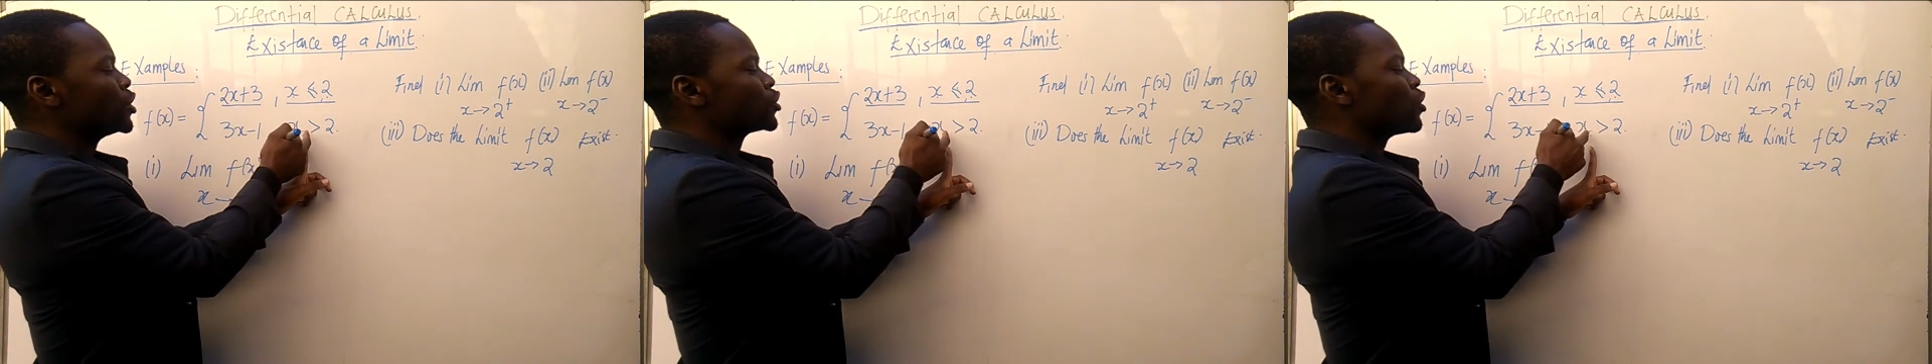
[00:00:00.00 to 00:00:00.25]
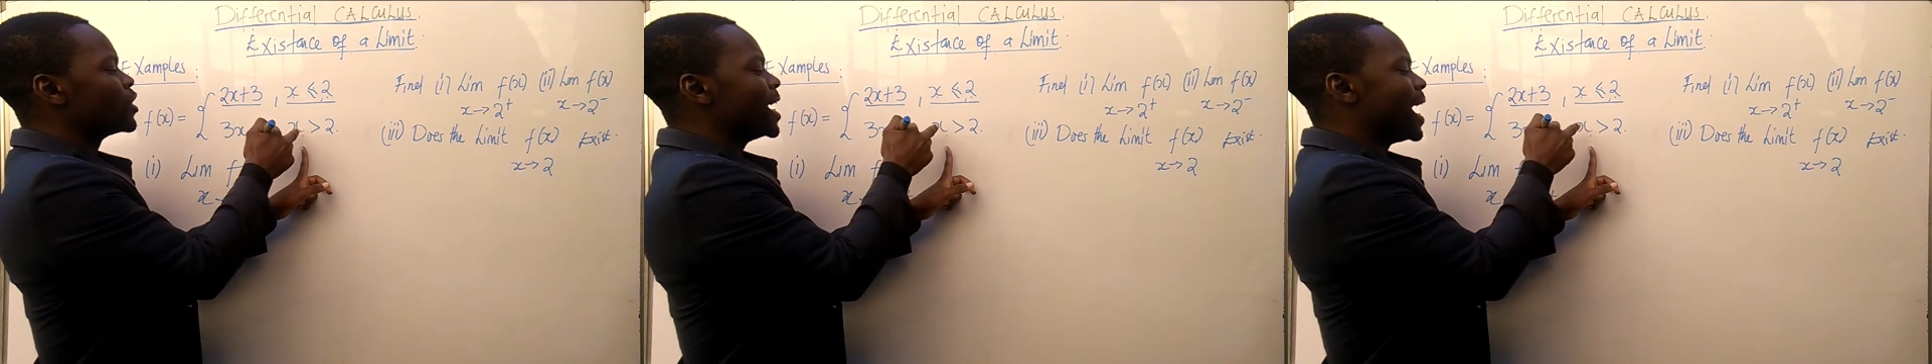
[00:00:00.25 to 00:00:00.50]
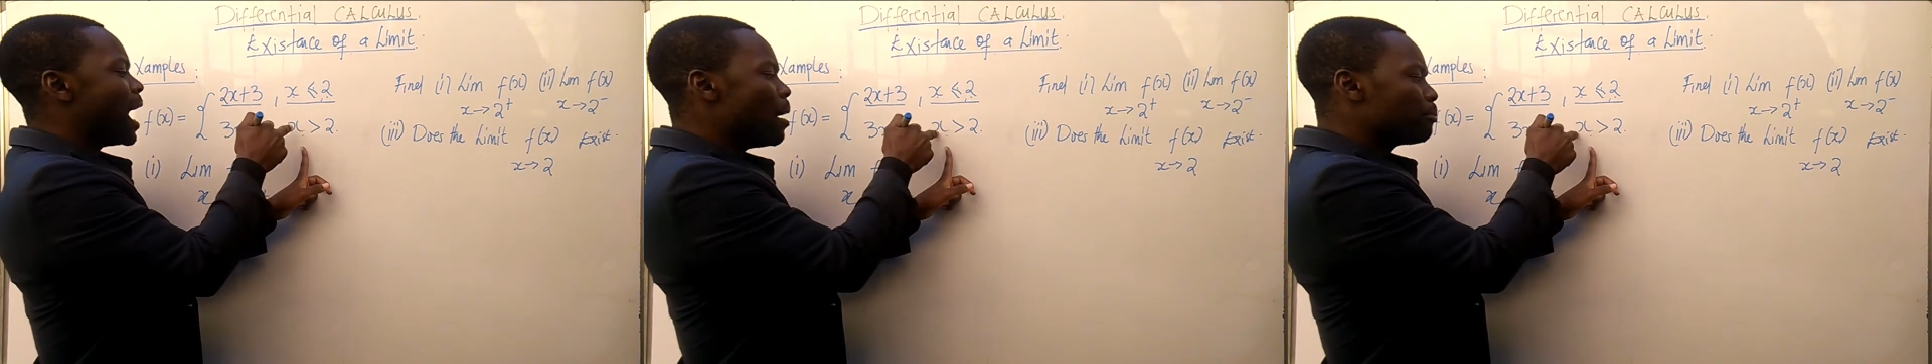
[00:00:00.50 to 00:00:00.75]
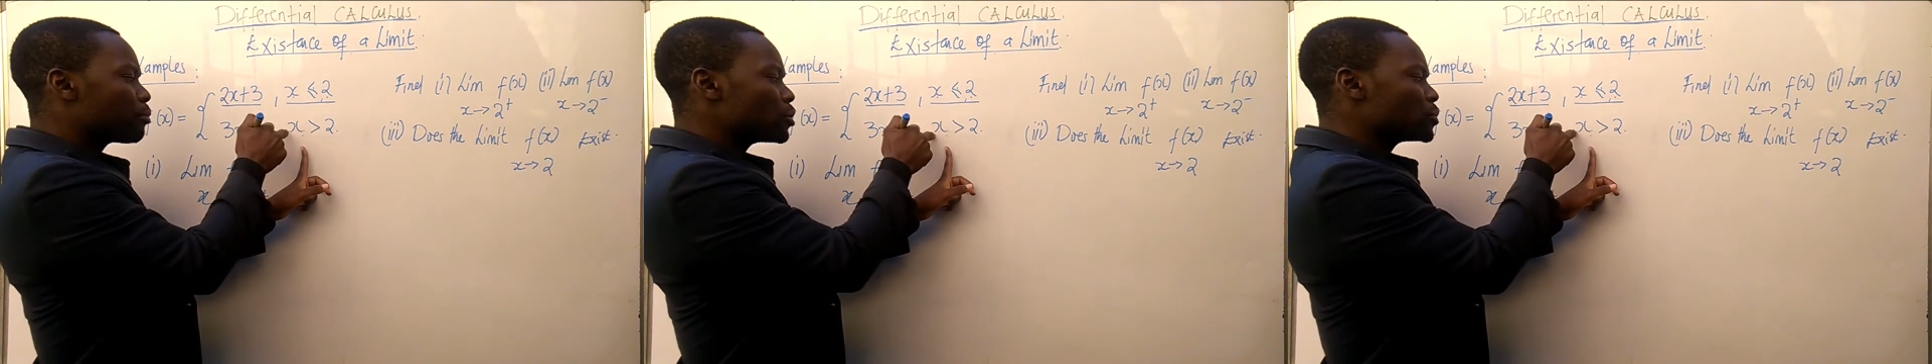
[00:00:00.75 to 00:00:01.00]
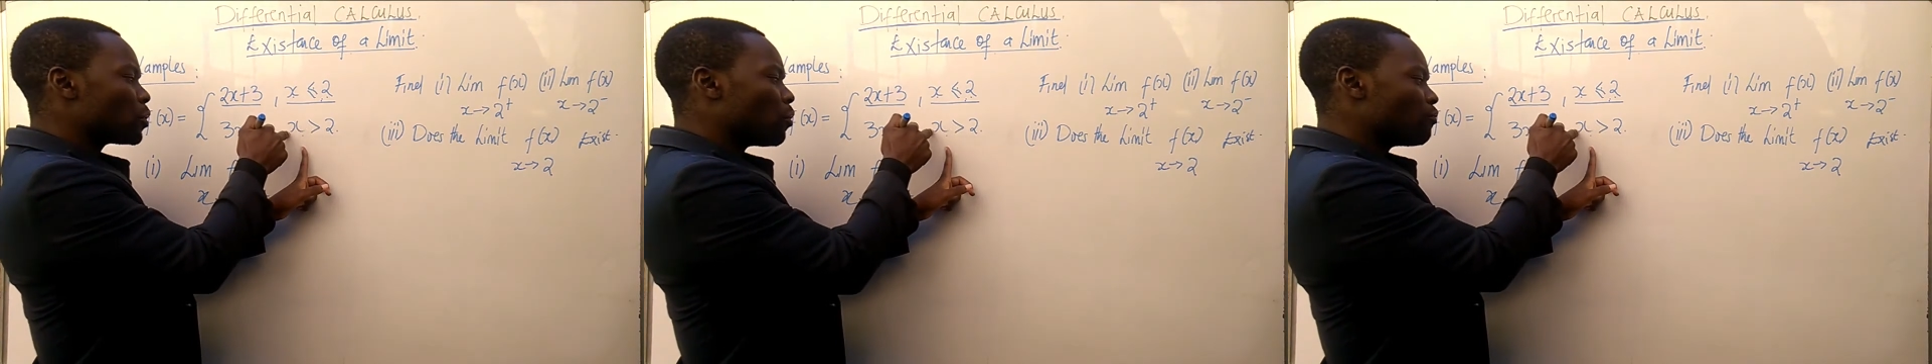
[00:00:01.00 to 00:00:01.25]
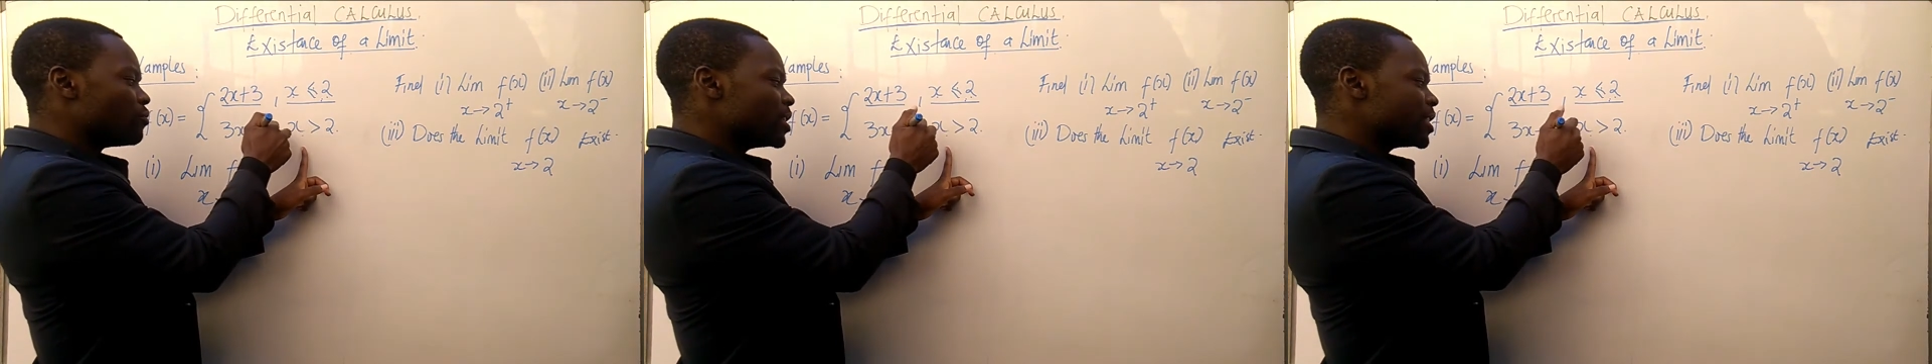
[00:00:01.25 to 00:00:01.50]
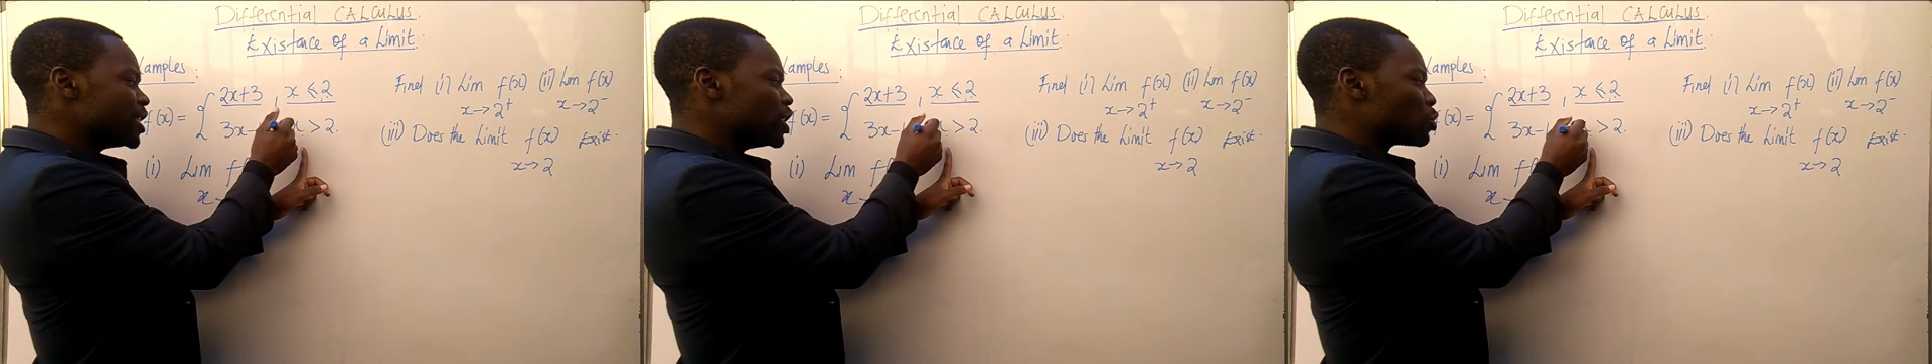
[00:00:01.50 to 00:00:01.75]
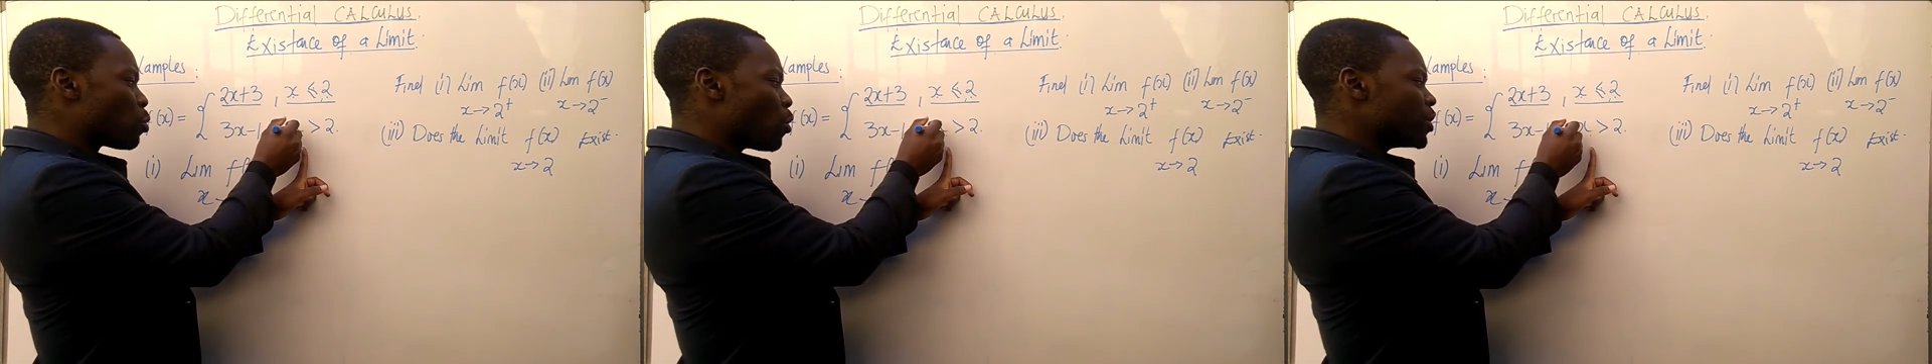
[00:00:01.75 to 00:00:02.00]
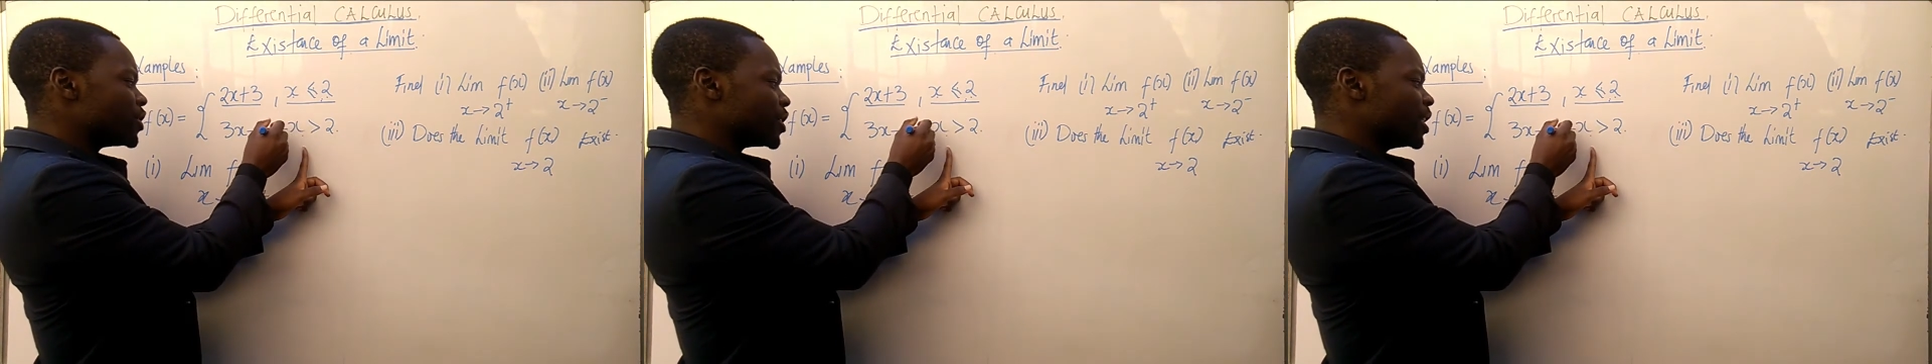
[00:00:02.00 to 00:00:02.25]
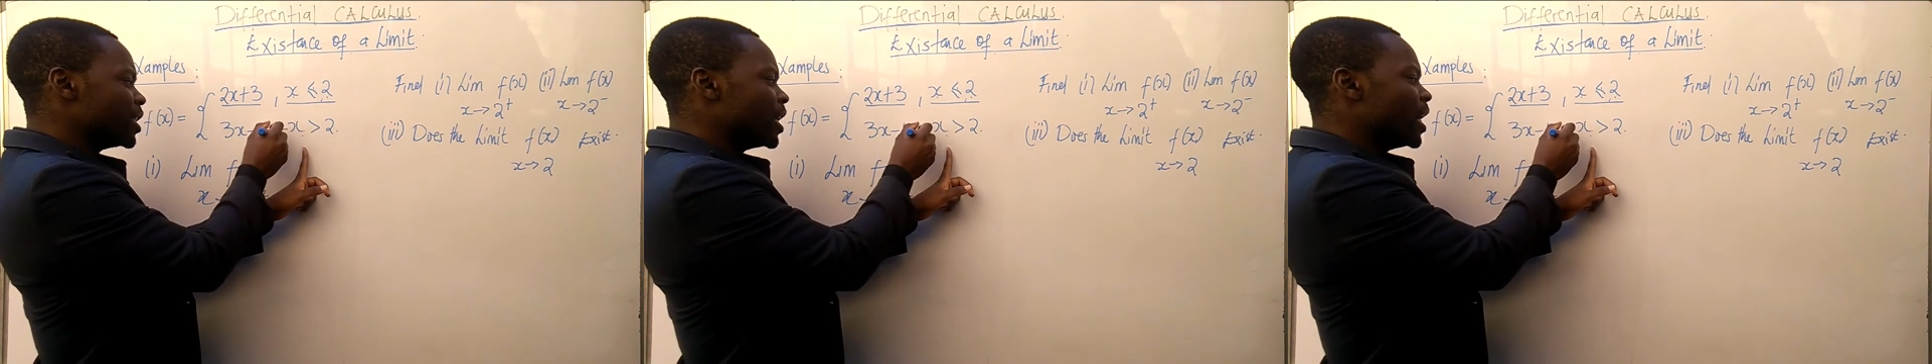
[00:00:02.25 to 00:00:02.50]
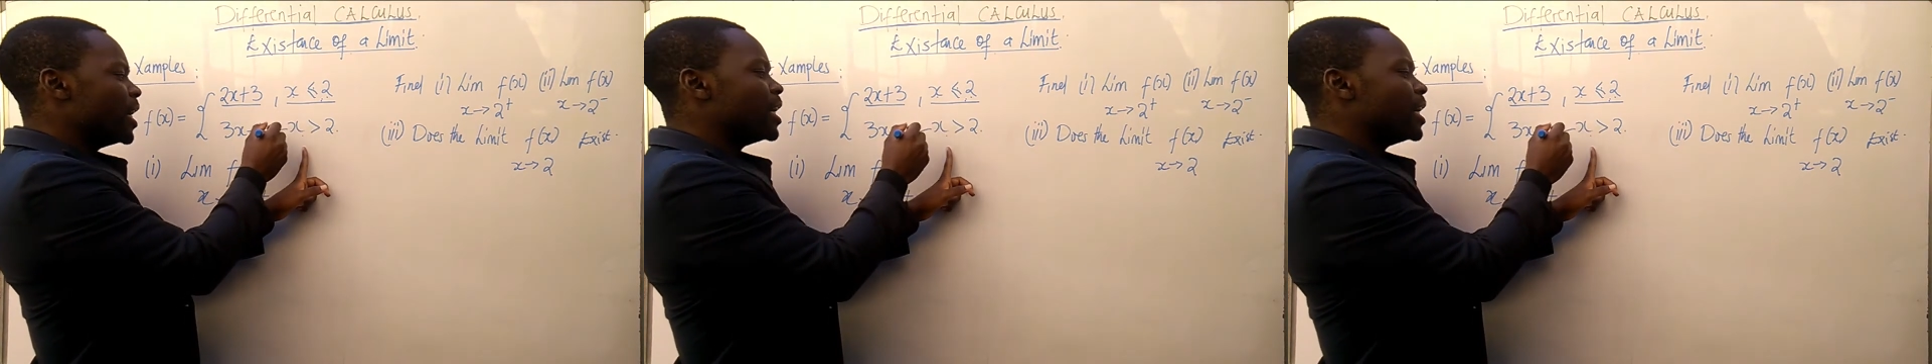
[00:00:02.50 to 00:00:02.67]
So the approach of this equation